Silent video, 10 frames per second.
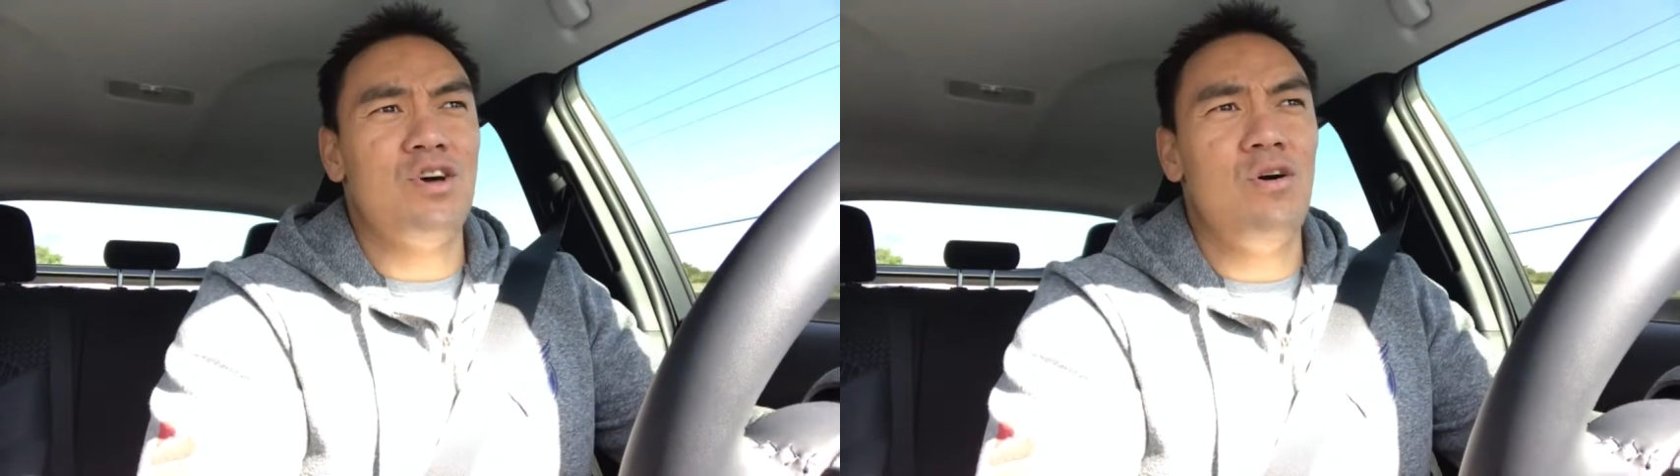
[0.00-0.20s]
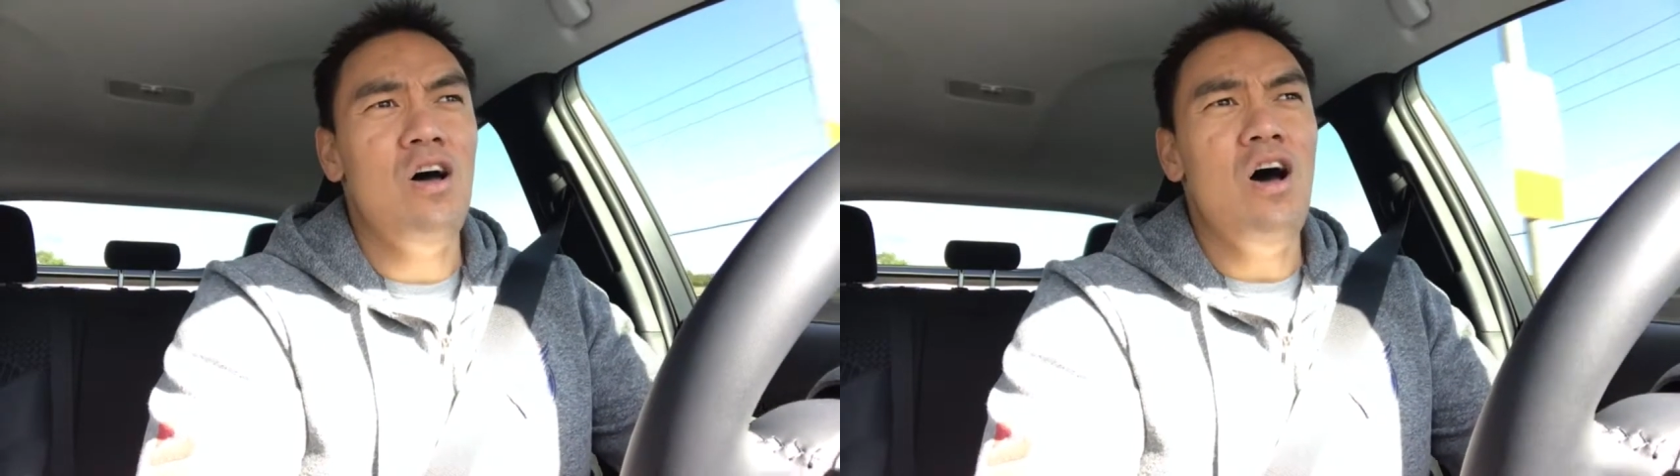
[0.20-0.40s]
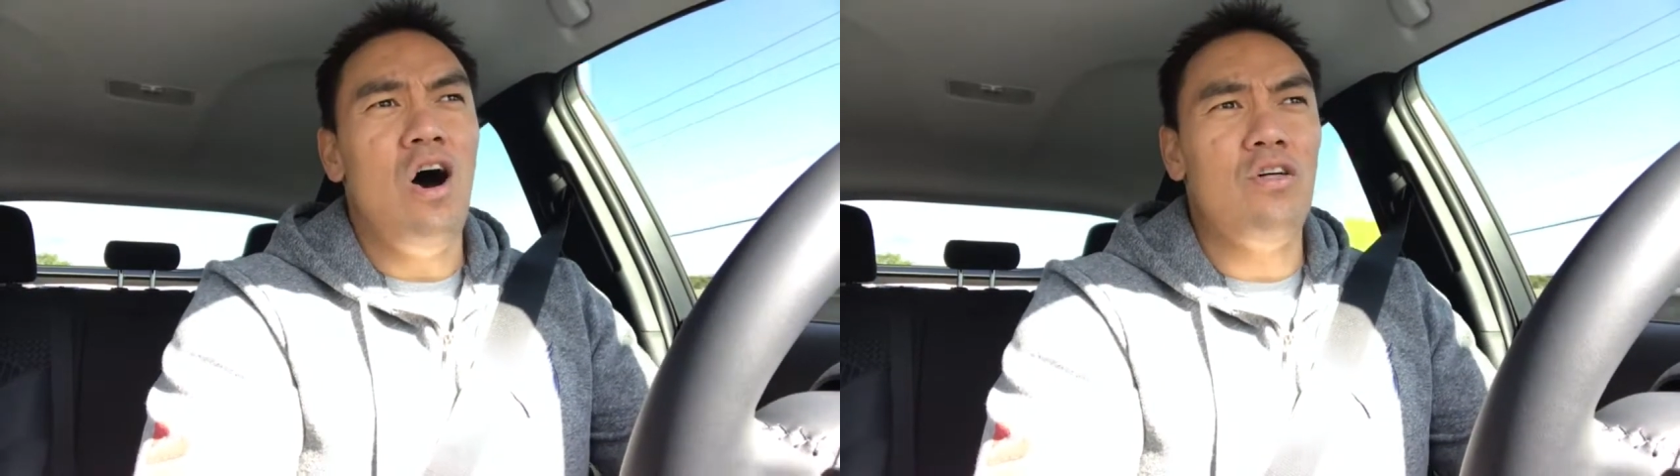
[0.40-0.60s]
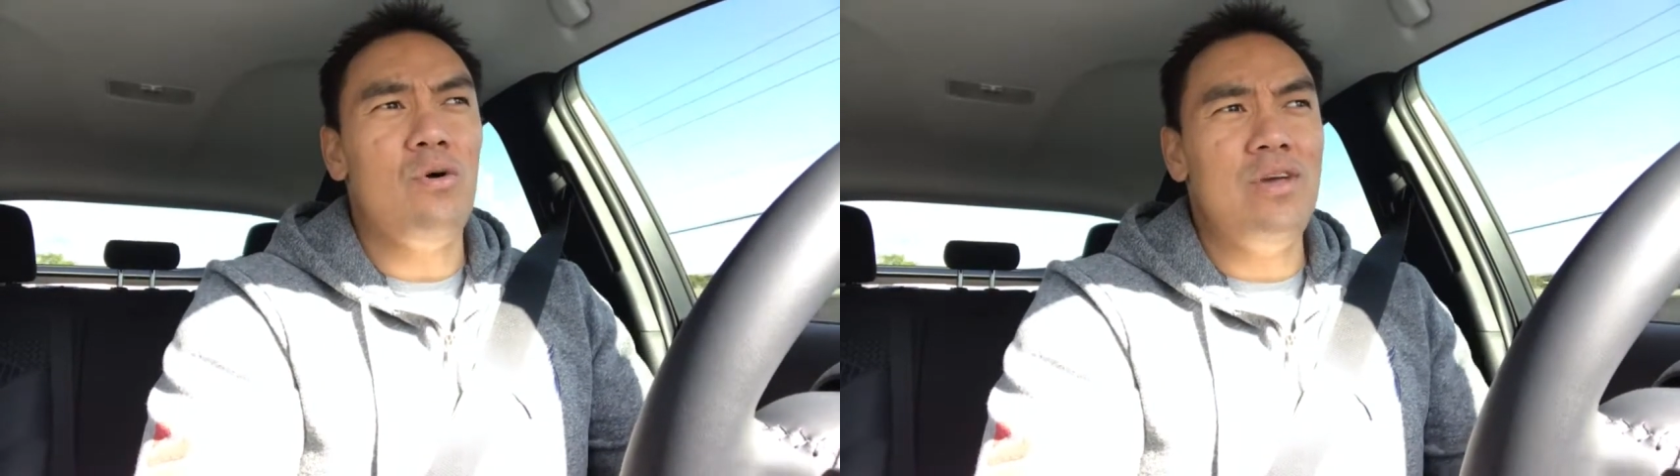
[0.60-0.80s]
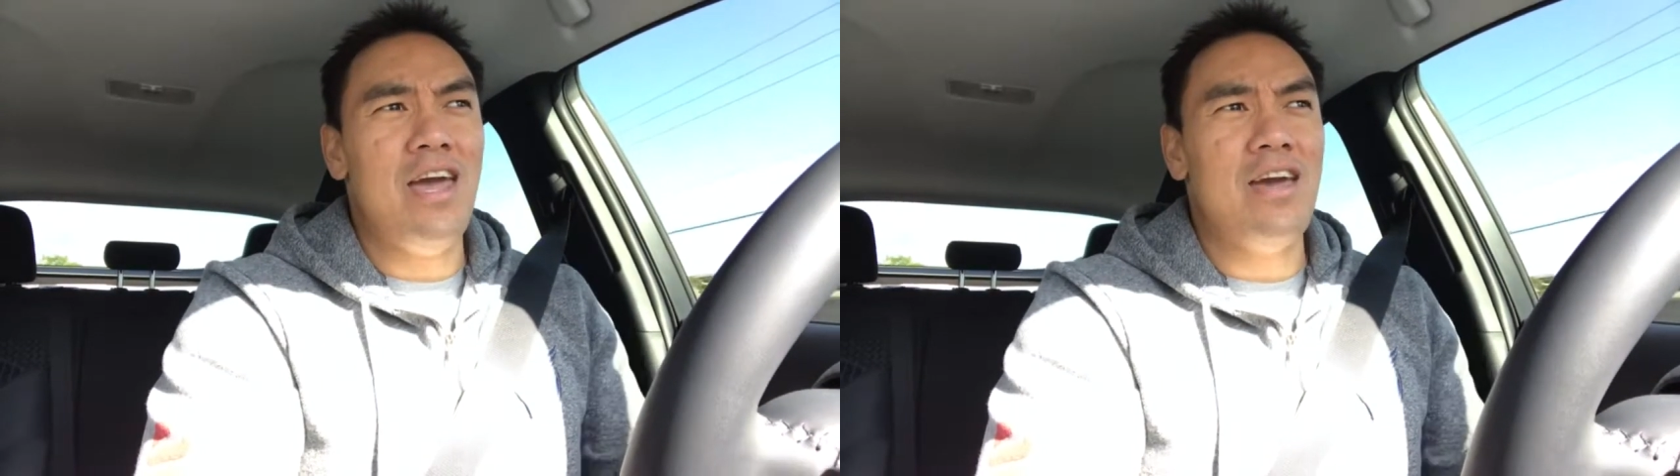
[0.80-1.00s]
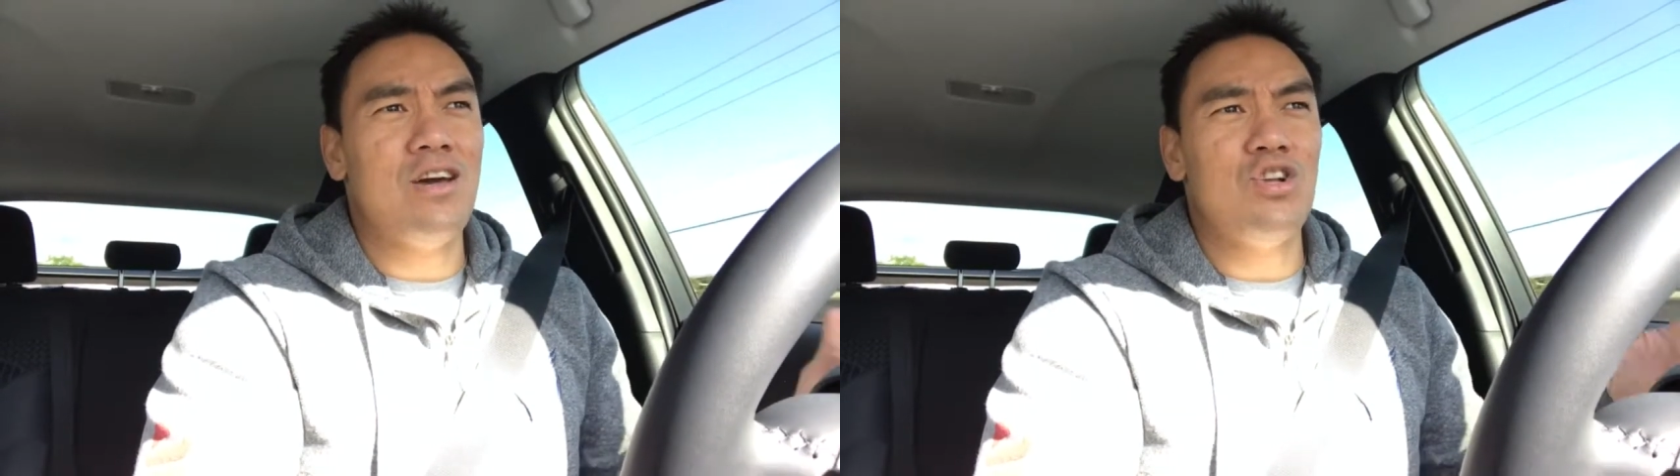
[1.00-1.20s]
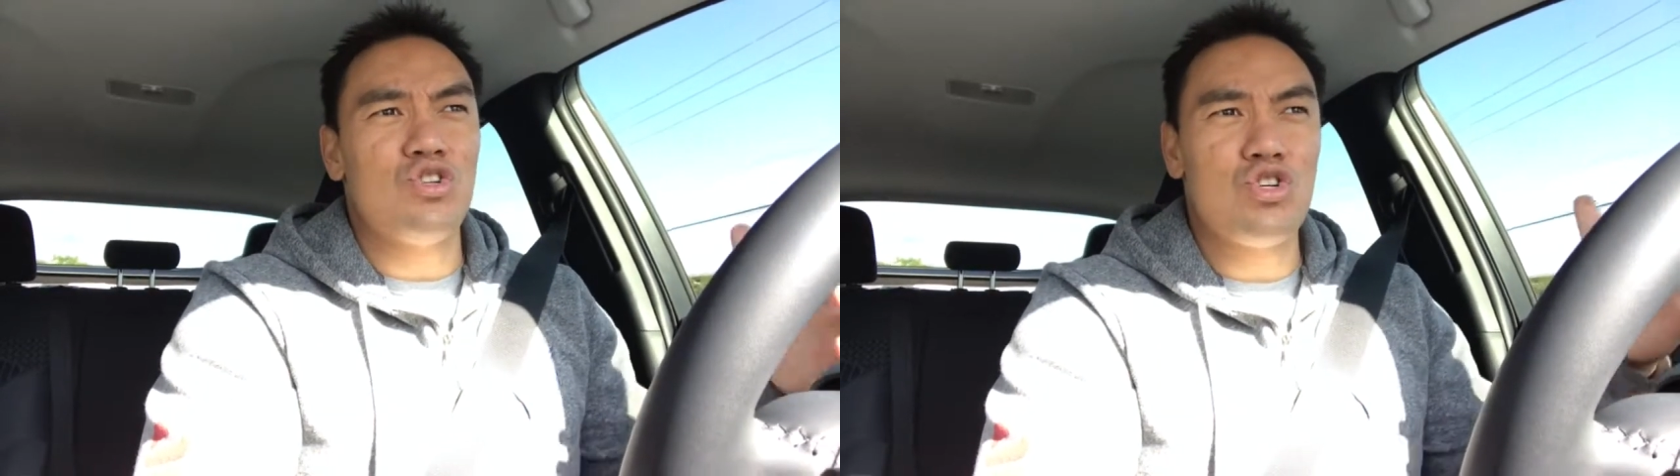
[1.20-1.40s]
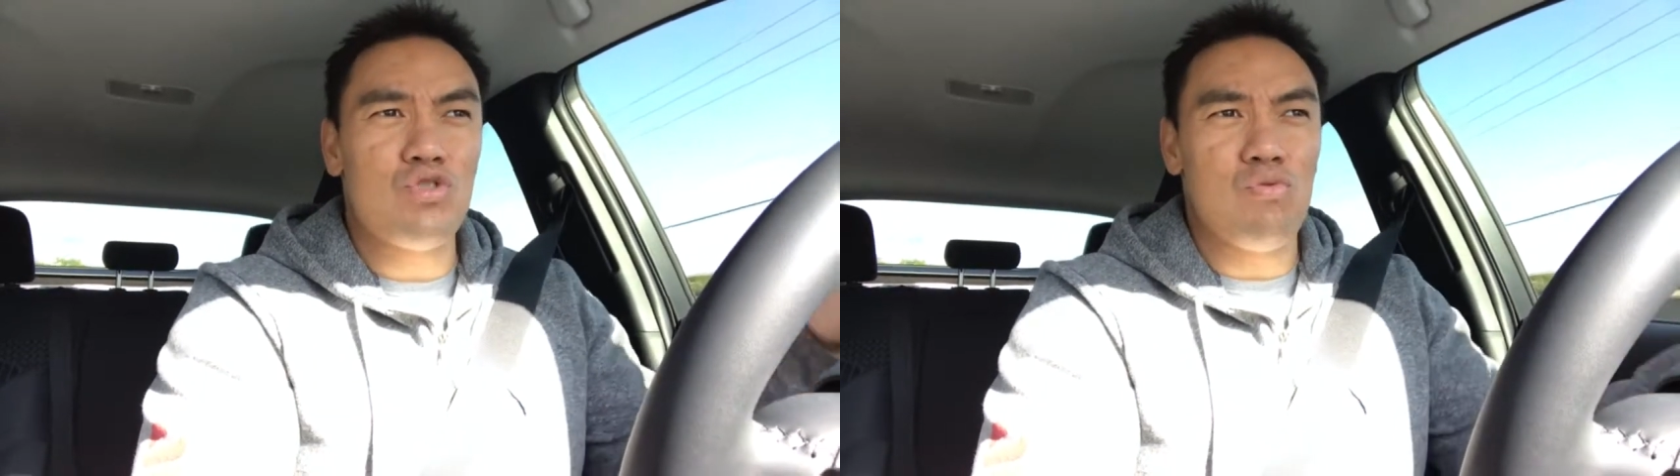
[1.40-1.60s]
So although we can't
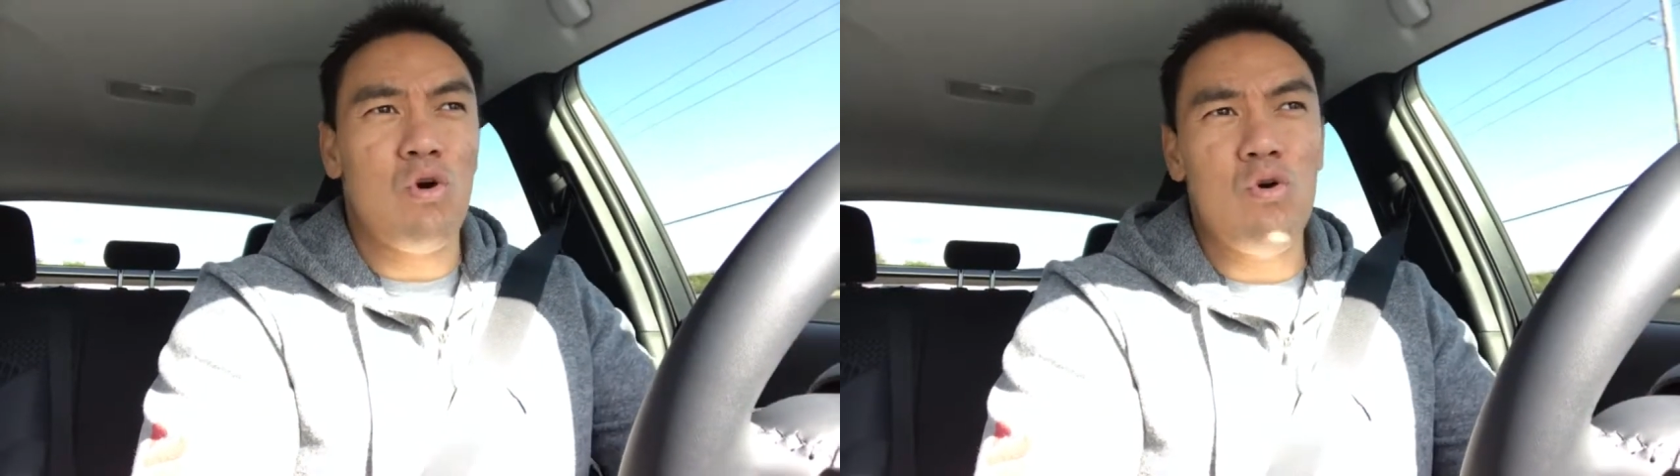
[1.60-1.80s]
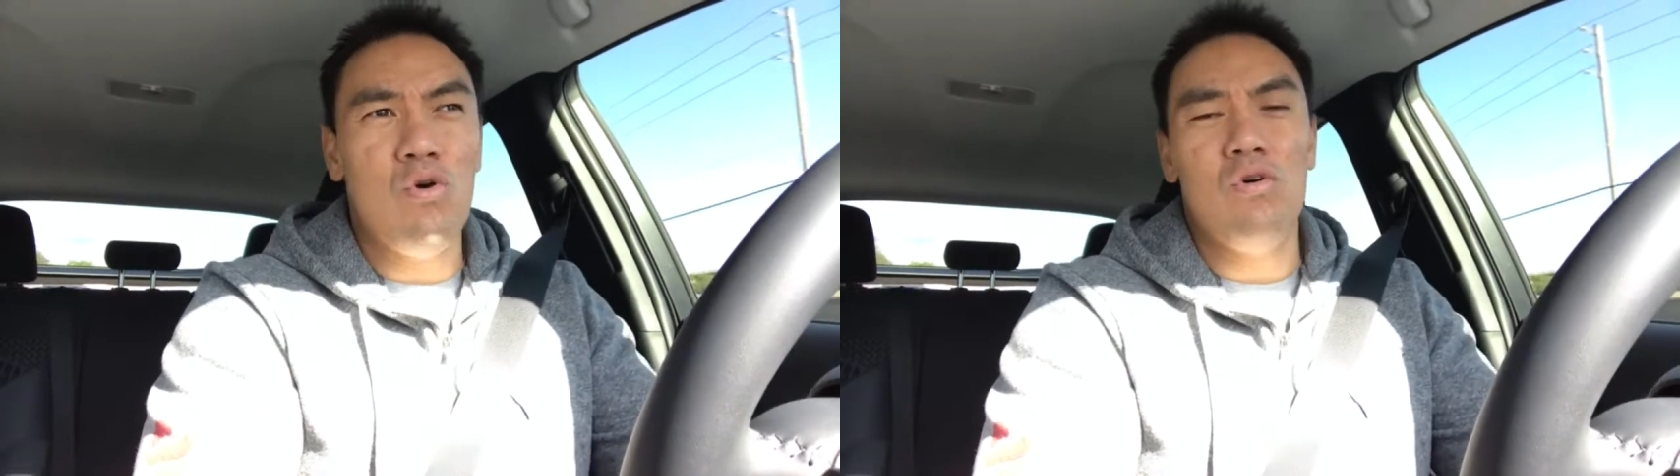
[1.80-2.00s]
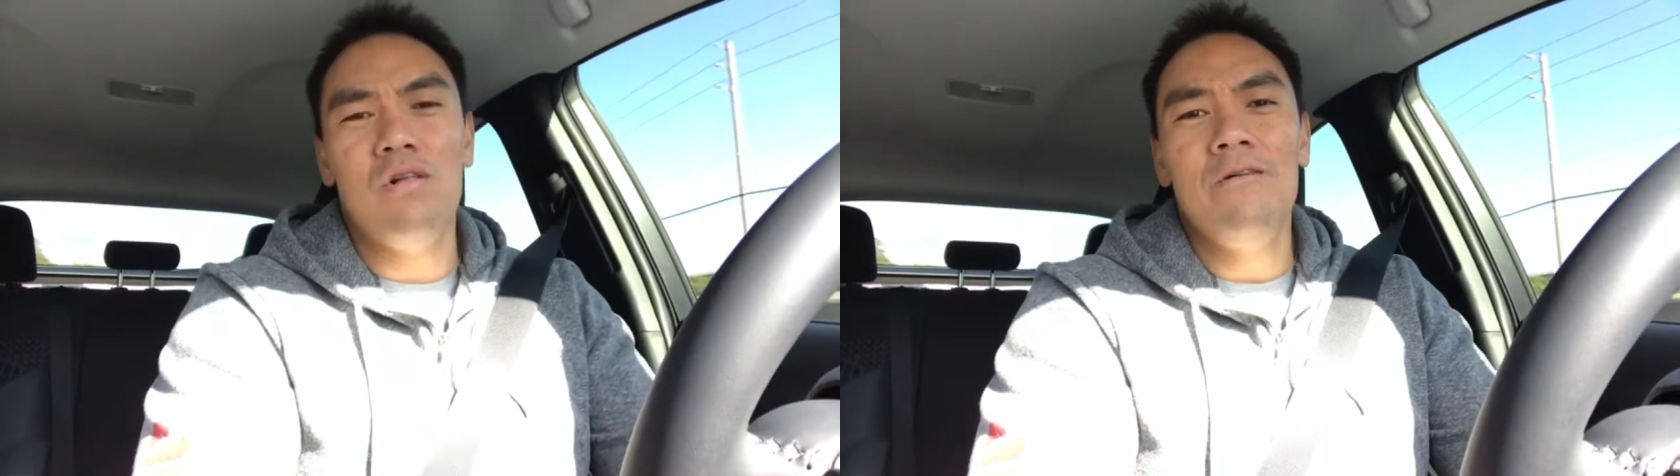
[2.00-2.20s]
control